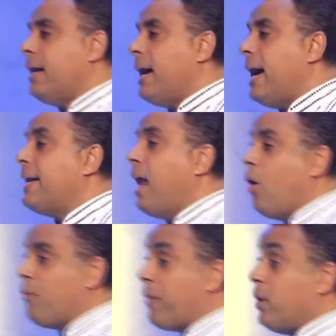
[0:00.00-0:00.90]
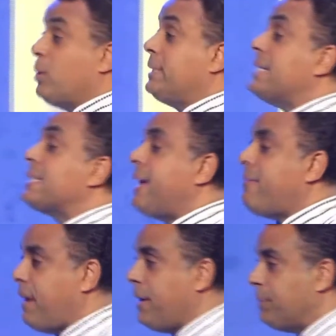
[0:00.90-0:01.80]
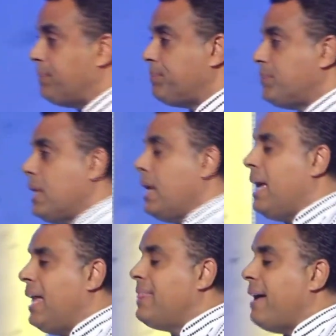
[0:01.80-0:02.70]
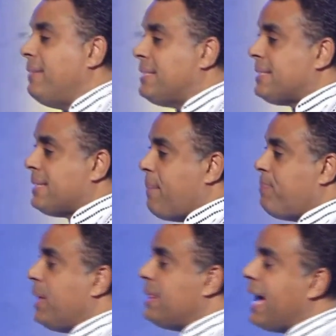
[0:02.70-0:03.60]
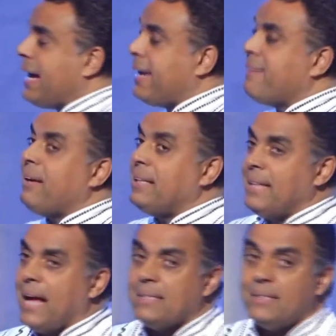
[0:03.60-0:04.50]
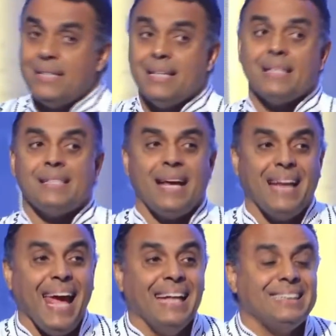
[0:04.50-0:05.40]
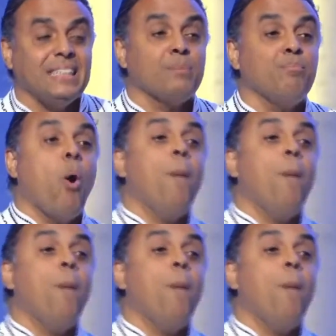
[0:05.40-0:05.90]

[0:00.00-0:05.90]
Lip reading: an offering or just giving, there is something that giving does. Jesus said, it is more